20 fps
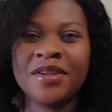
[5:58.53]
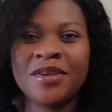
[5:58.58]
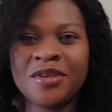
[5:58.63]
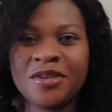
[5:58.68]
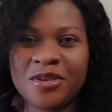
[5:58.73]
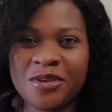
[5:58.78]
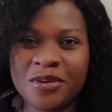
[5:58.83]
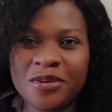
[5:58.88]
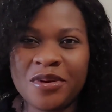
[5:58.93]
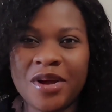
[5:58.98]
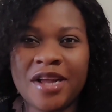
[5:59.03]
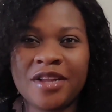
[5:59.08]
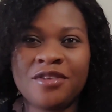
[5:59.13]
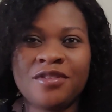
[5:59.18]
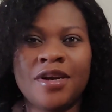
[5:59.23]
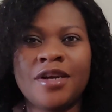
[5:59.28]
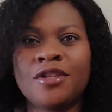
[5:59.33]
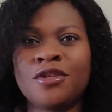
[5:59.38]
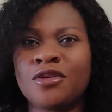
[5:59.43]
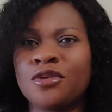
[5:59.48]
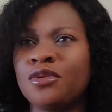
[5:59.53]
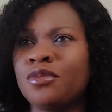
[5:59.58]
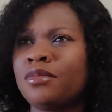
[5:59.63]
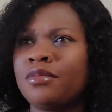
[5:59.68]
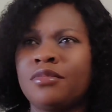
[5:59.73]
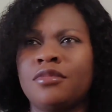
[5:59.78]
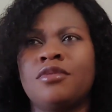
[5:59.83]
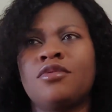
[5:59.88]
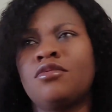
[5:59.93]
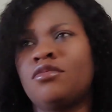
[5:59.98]
so I try to
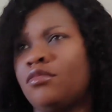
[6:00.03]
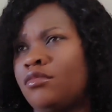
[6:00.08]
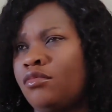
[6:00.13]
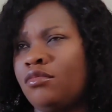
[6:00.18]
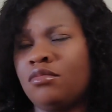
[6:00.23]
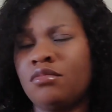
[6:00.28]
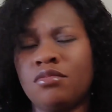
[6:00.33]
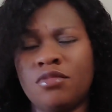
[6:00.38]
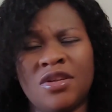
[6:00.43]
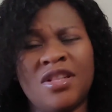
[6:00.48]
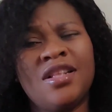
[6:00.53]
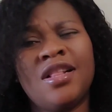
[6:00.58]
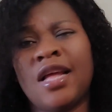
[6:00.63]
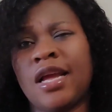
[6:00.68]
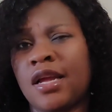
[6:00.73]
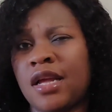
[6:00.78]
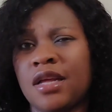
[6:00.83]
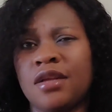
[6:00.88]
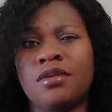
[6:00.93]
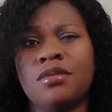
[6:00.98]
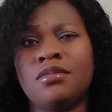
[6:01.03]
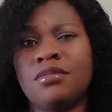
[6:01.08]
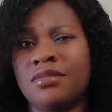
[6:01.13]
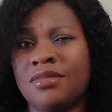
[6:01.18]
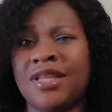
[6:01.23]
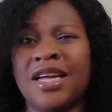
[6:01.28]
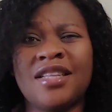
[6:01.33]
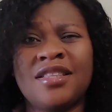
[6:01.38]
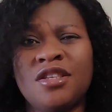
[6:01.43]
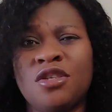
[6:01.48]
really, like,
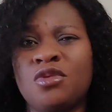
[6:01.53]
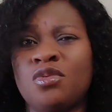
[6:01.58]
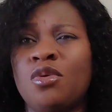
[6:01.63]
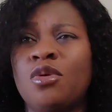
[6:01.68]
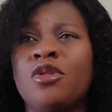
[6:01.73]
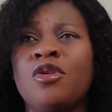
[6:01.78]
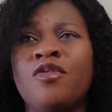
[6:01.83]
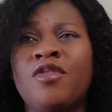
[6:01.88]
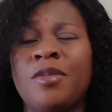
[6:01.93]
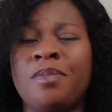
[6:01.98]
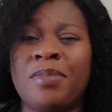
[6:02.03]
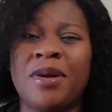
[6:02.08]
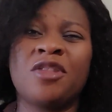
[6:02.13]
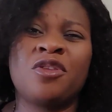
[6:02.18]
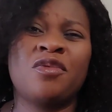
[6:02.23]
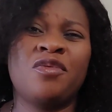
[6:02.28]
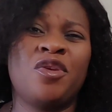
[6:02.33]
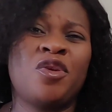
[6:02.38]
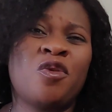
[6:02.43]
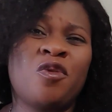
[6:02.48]
that is one of the part of the